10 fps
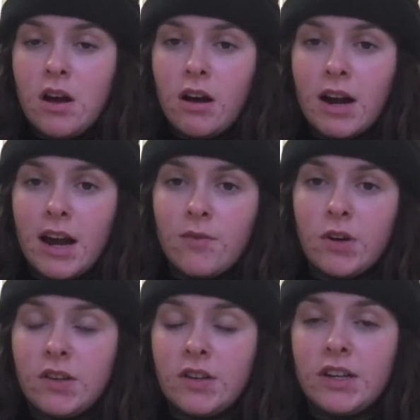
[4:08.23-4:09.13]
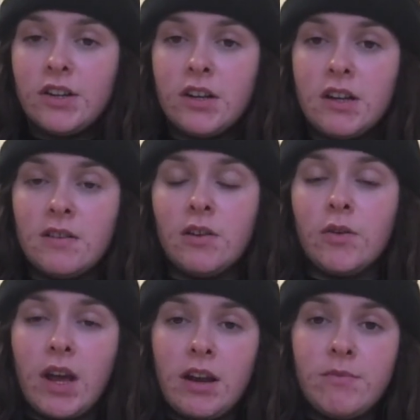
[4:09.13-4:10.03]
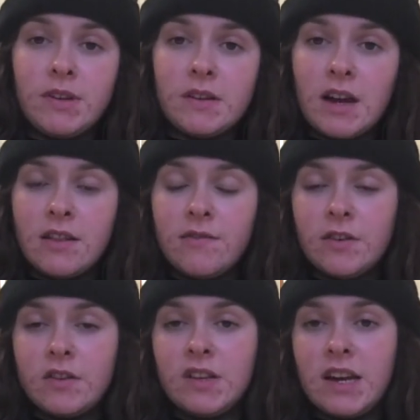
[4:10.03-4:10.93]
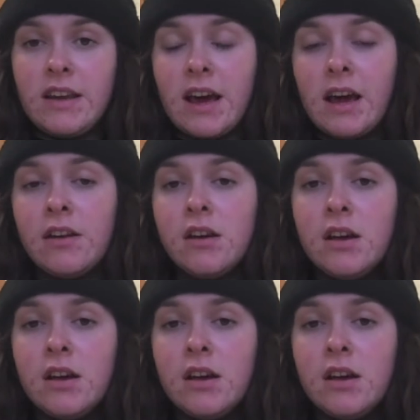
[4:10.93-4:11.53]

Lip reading: Our hand wash station is located beside the first aid can.